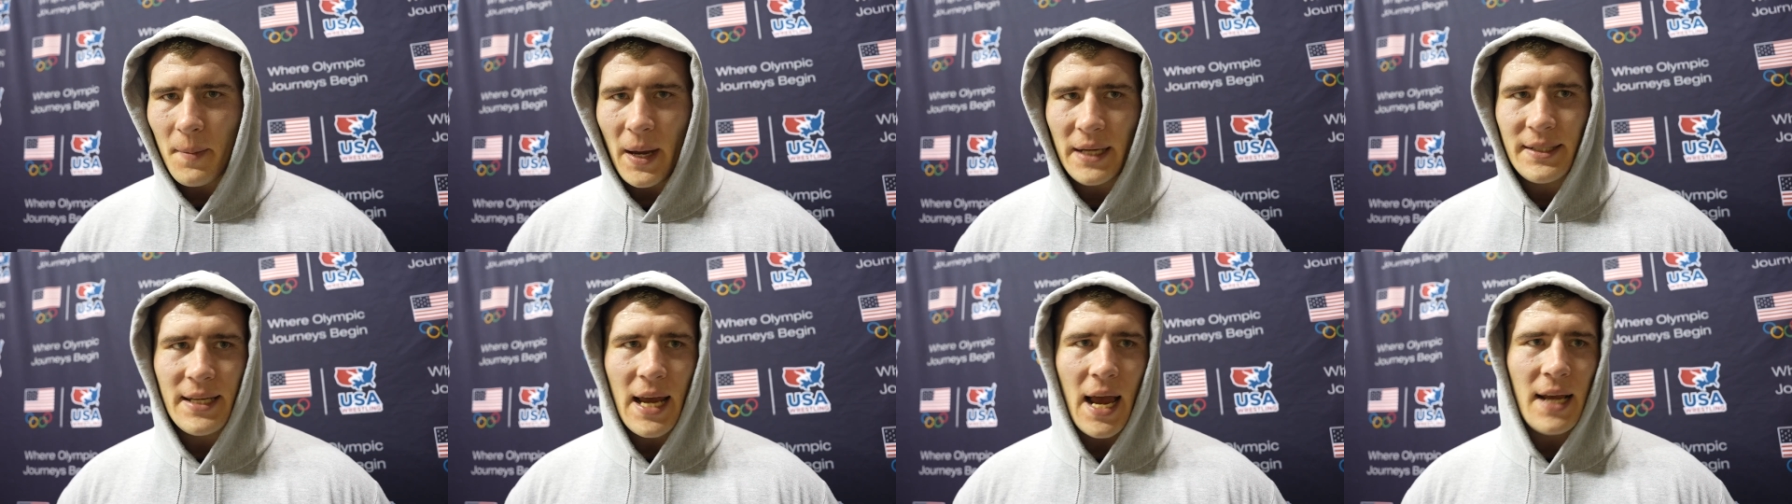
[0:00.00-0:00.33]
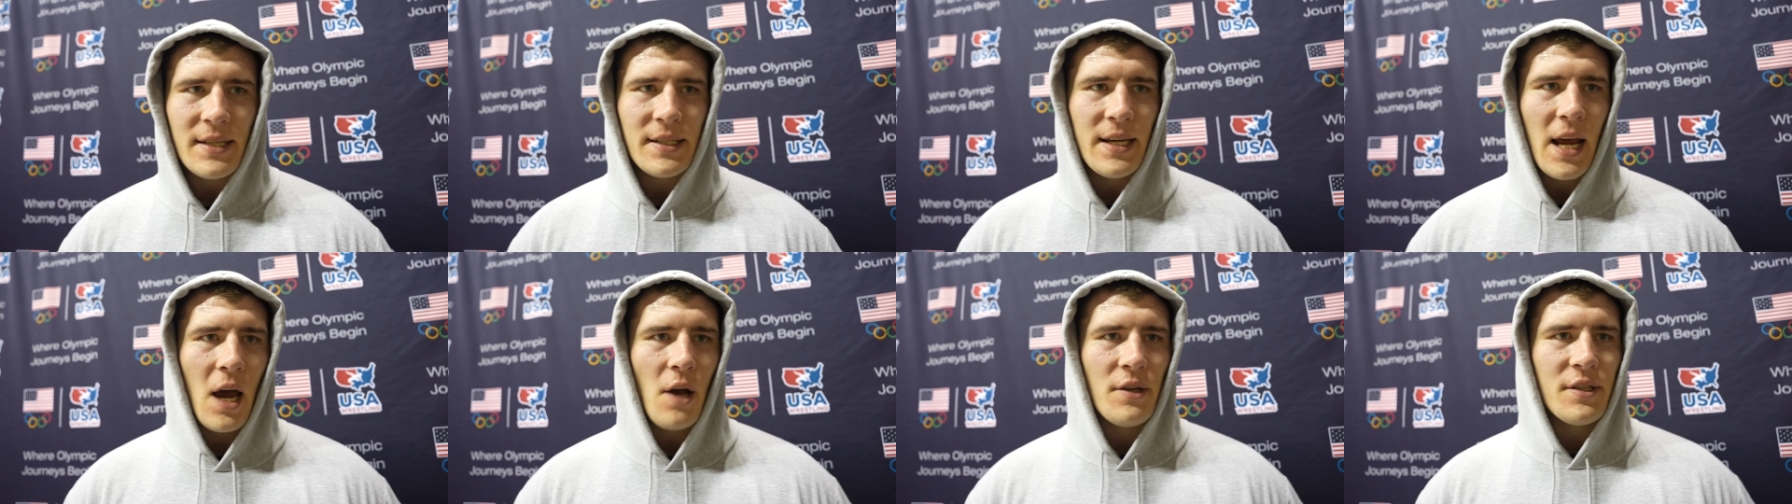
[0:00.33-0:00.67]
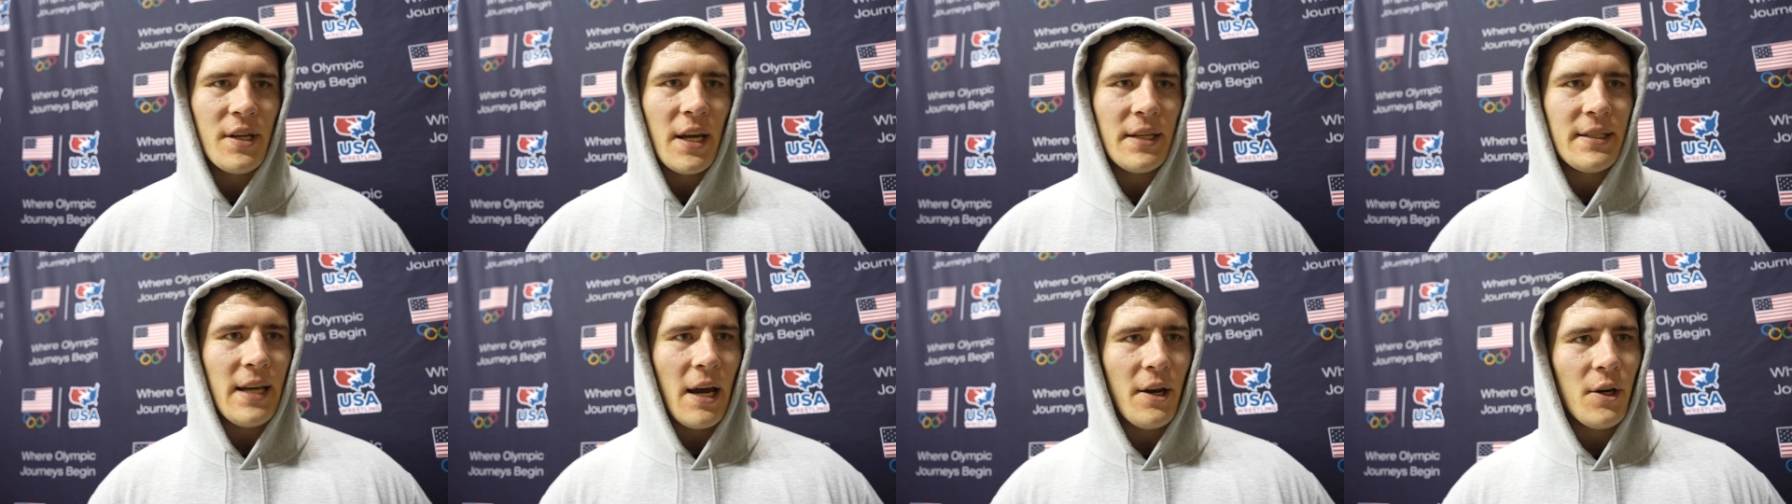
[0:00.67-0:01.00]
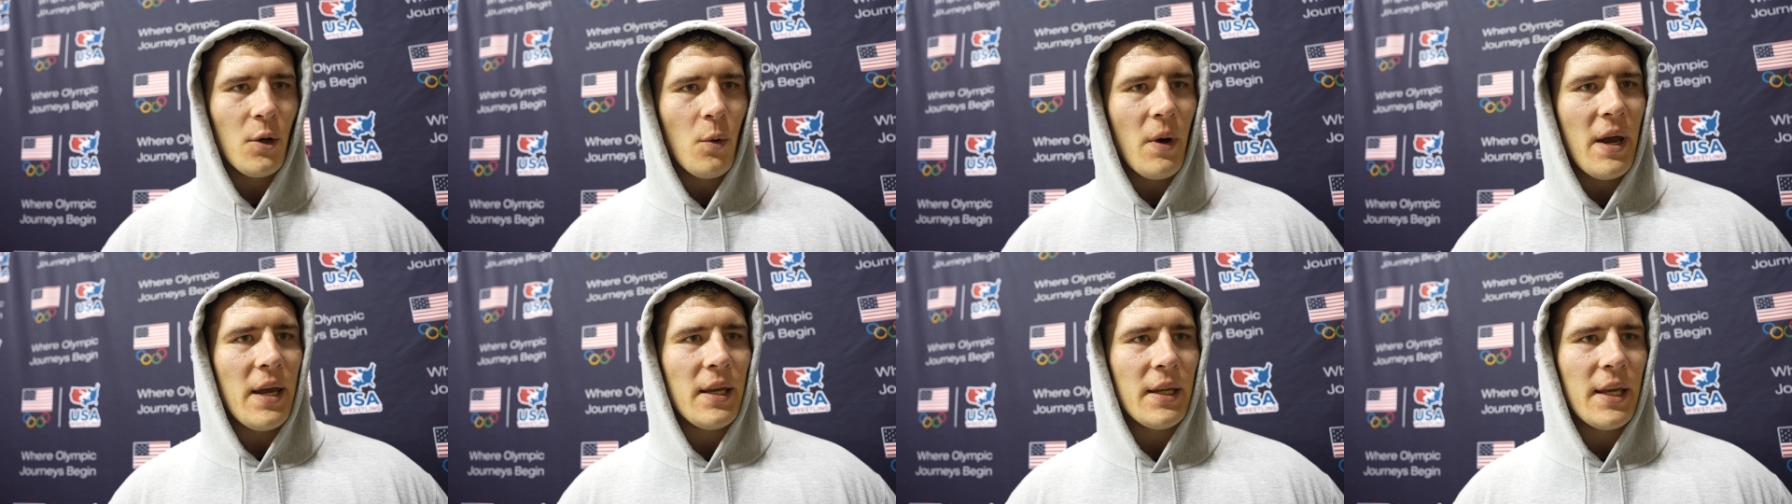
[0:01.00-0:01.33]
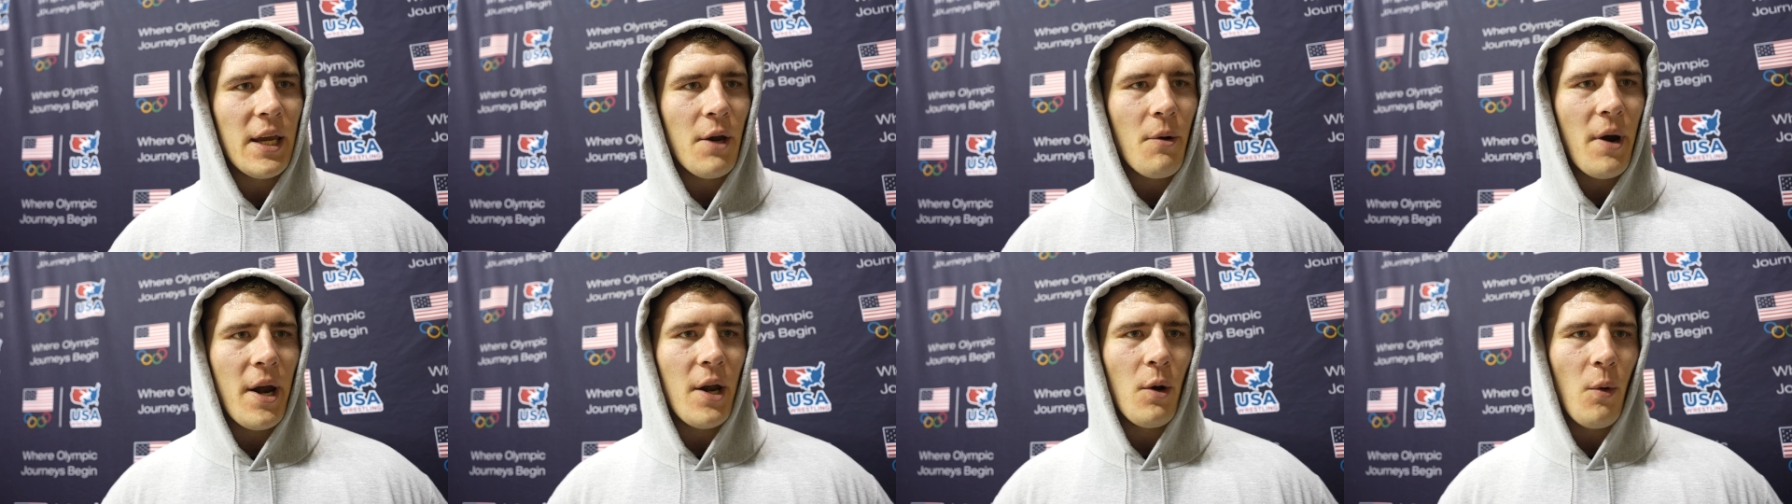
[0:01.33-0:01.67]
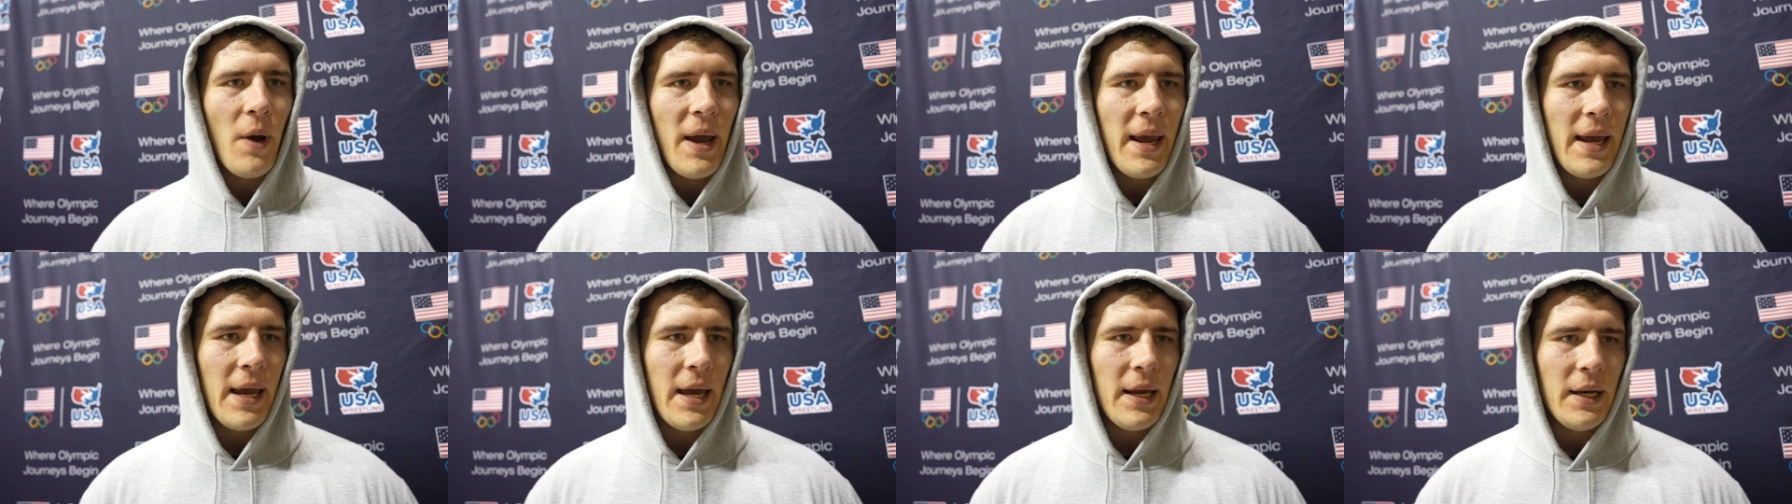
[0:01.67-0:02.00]
My task now is to get down to weight and get ready to
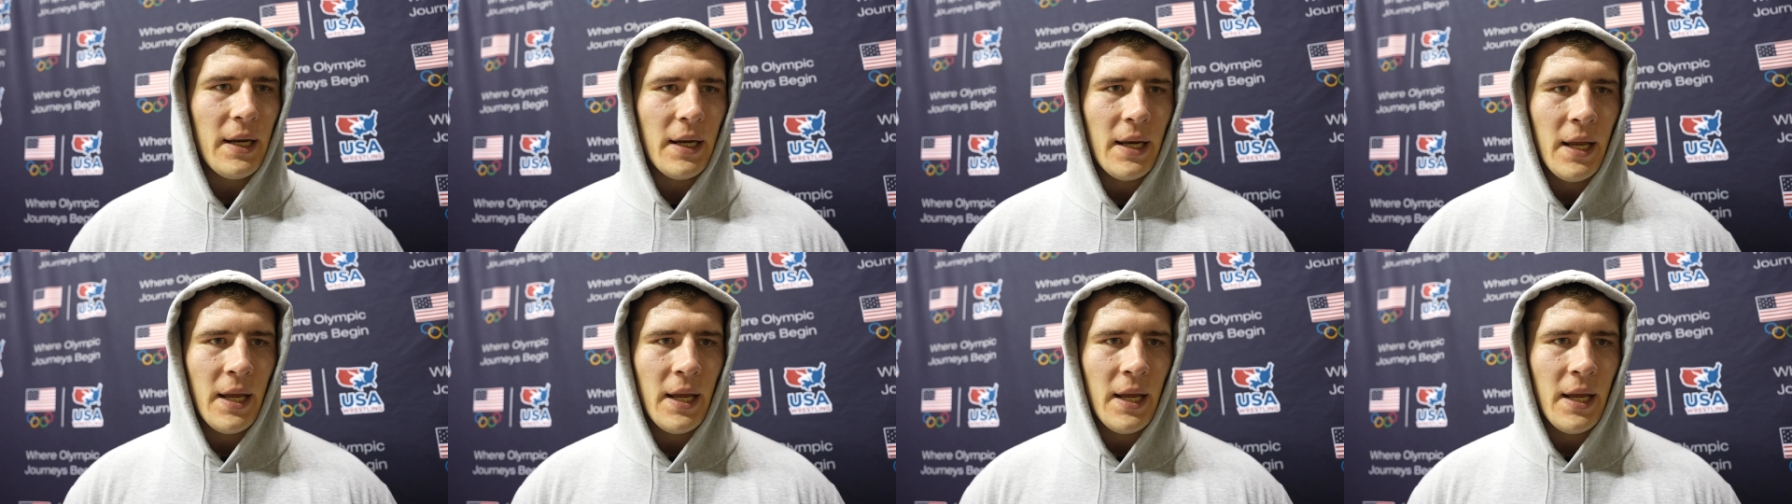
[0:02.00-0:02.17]
weigh in,